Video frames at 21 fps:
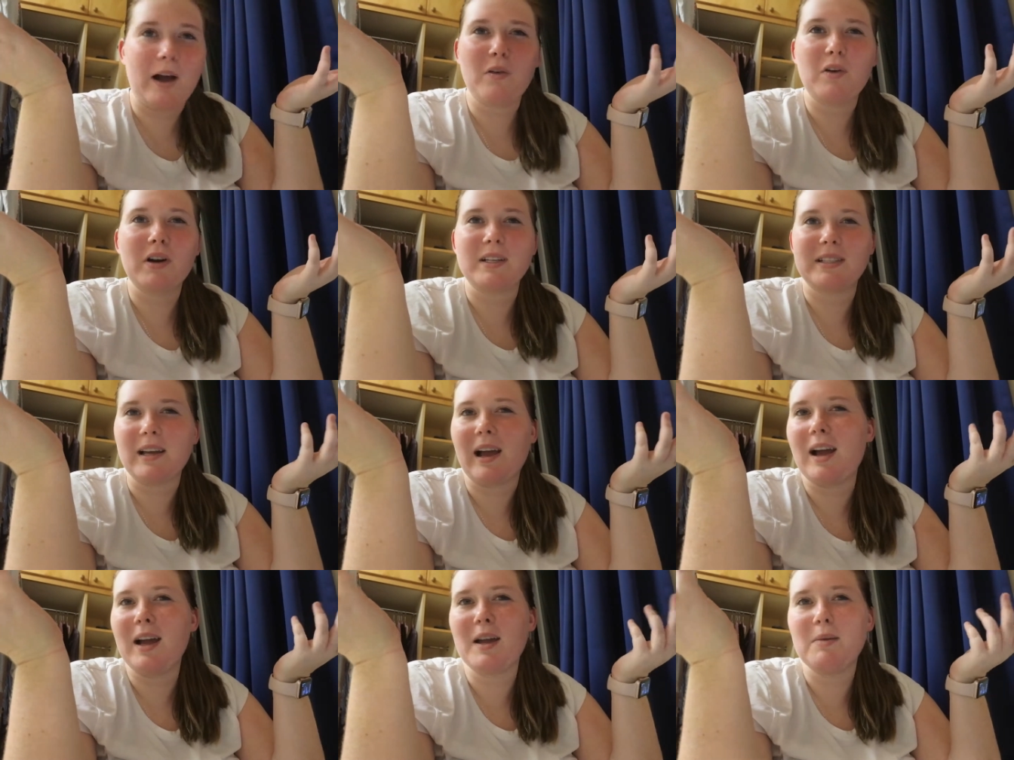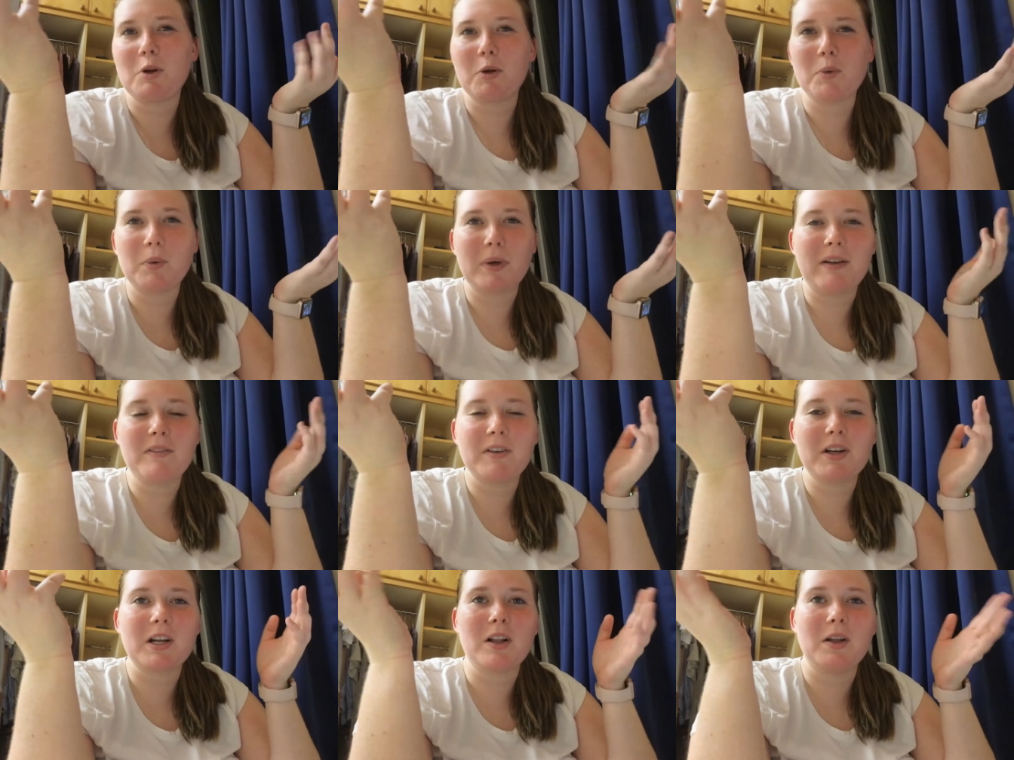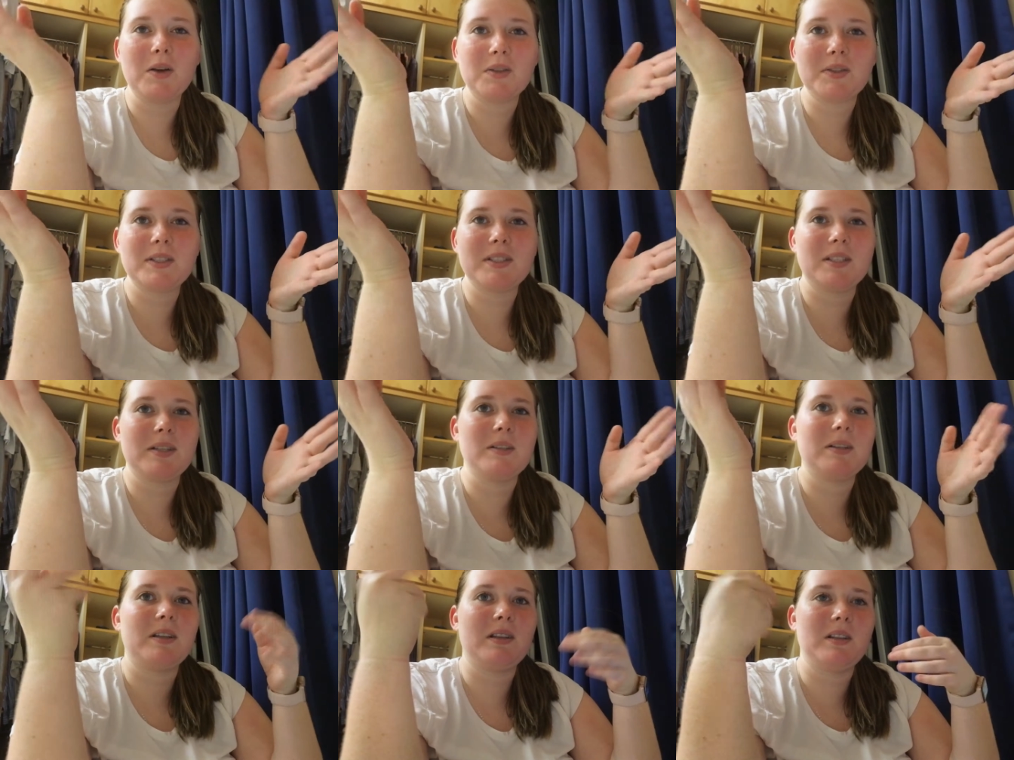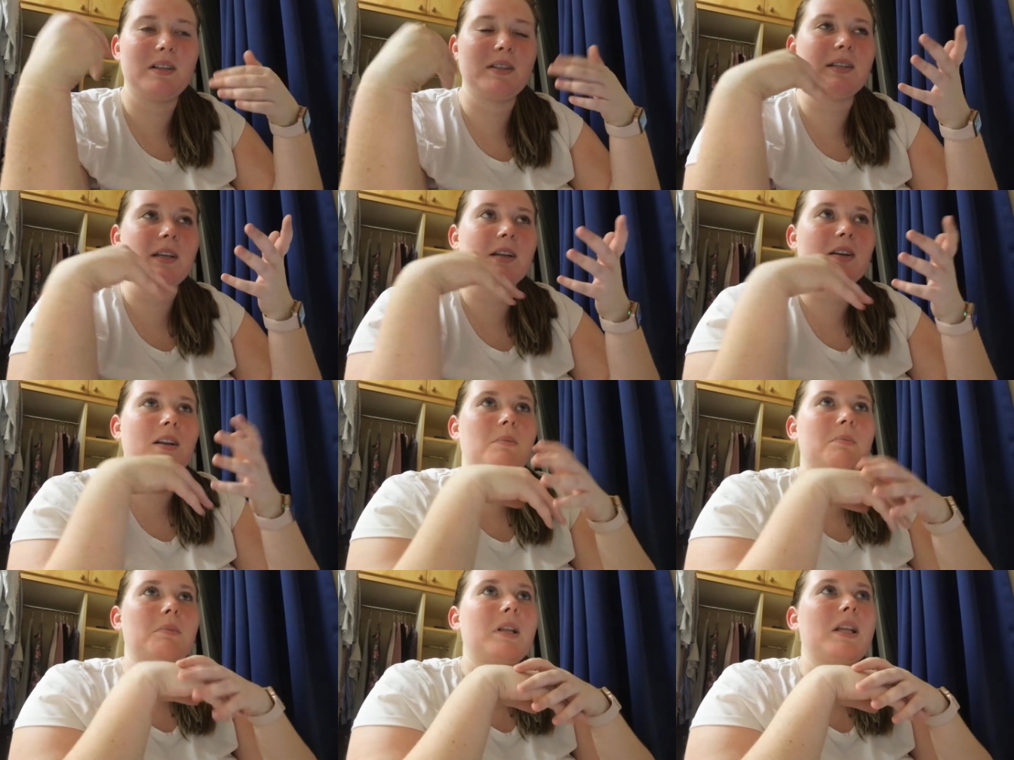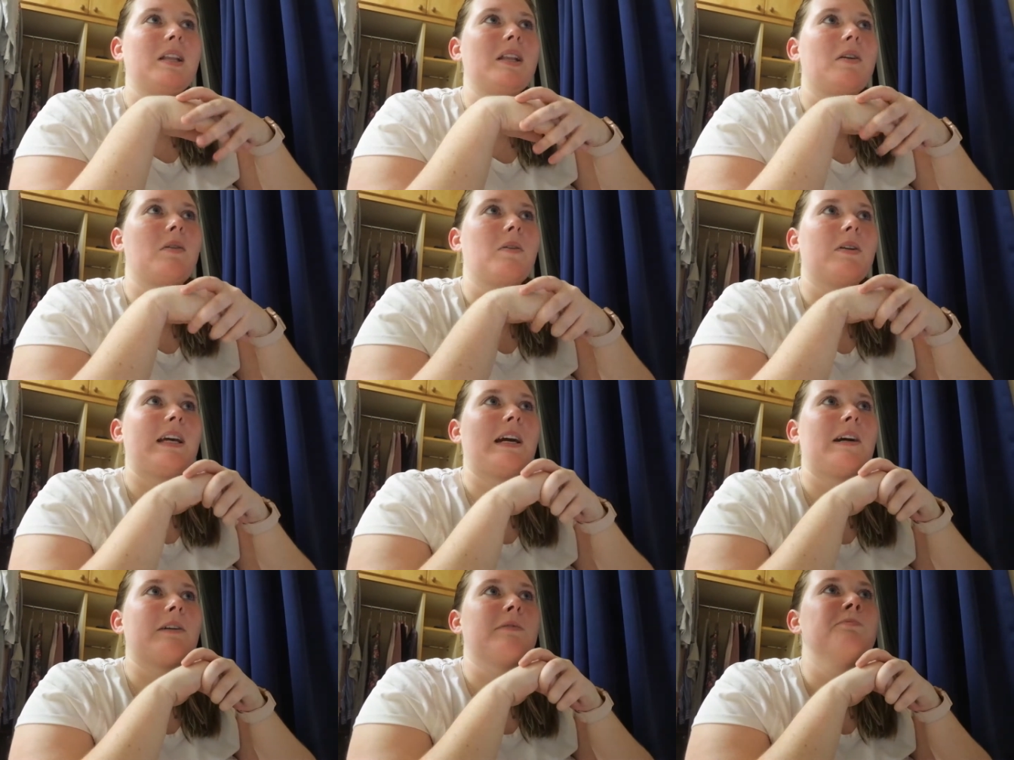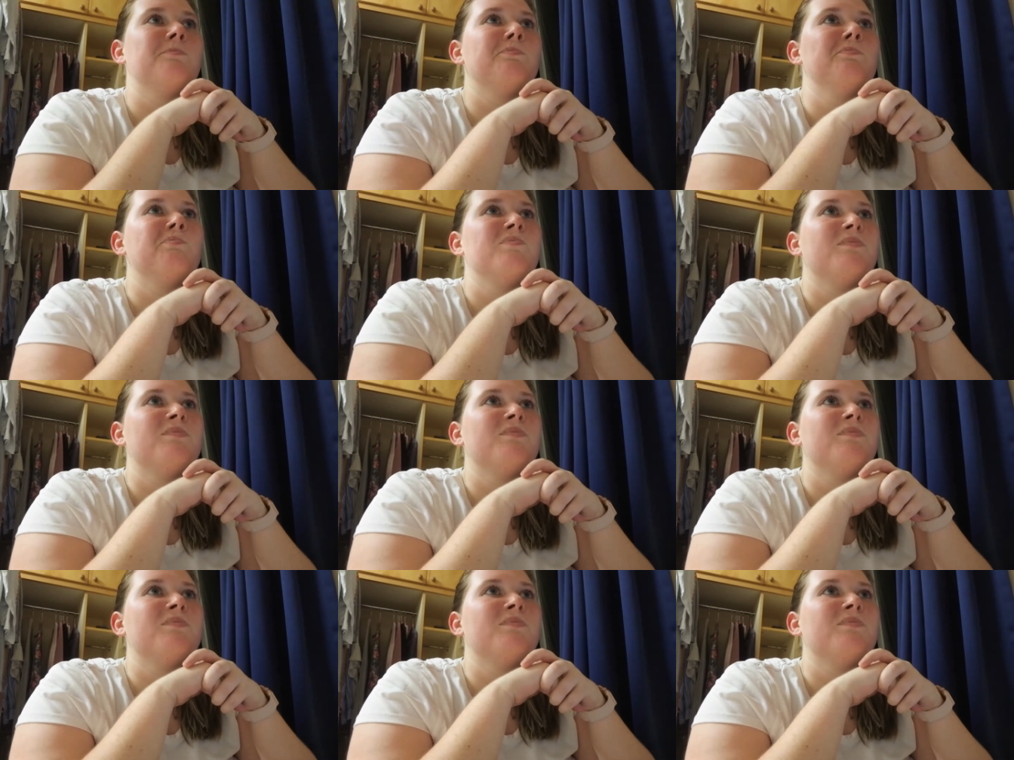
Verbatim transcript: hour time or whatever, close to the sun completely going down